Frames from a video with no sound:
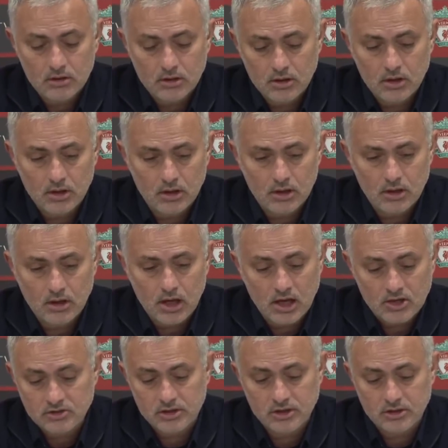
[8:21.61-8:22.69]

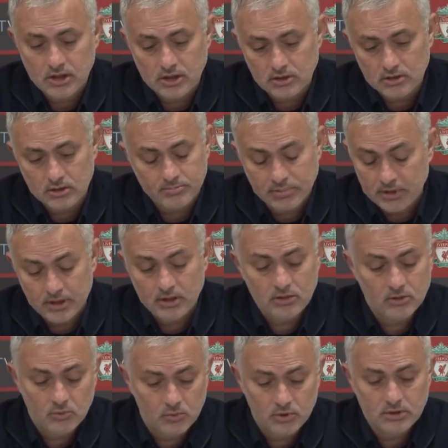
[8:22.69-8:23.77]
Ashley Young
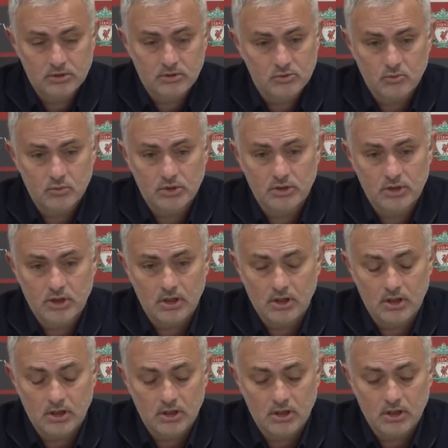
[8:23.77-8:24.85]
play with
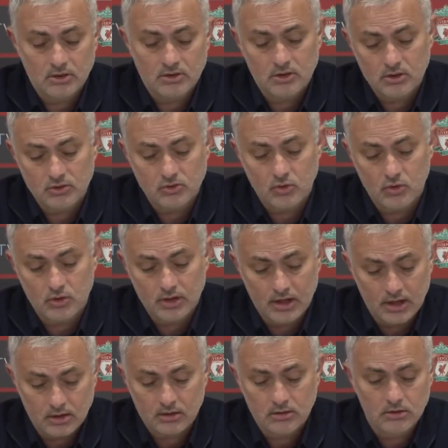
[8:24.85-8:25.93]
a sore
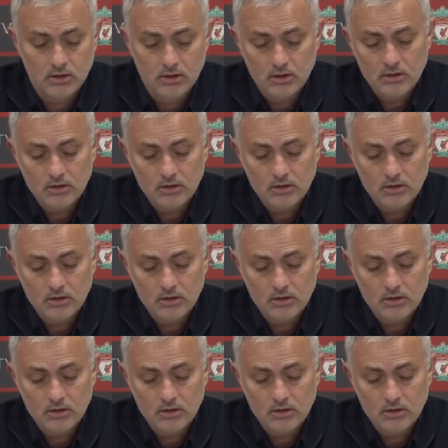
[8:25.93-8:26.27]
ankle.